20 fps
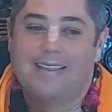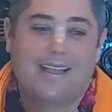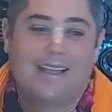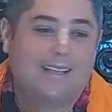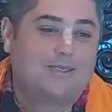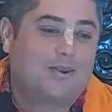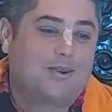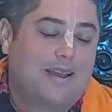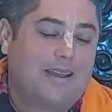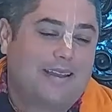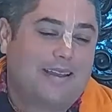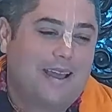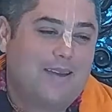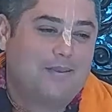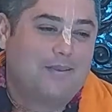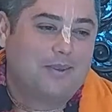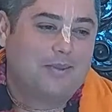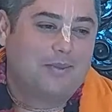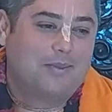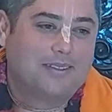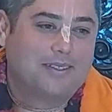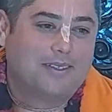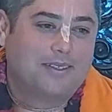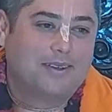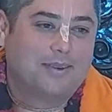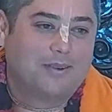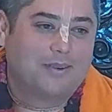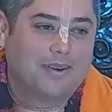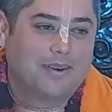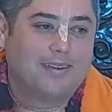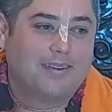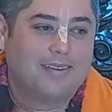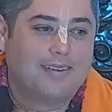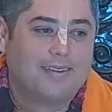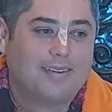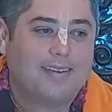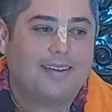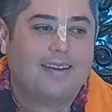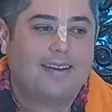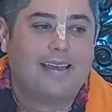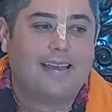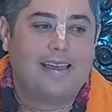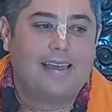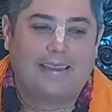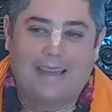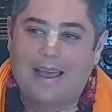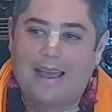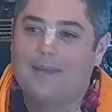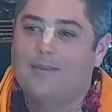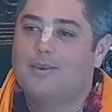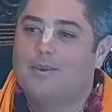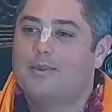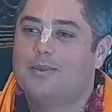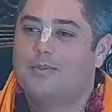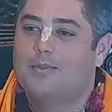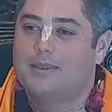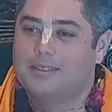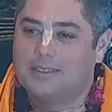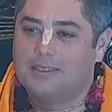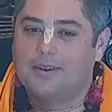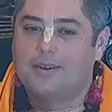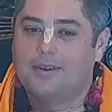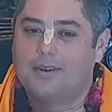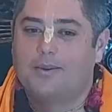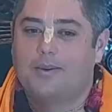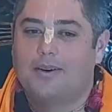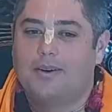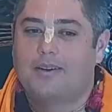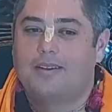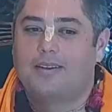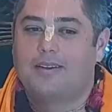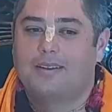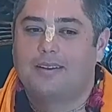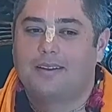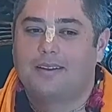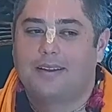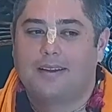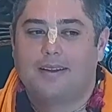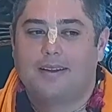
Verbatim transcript: That's why he came to the material world. He came to the material world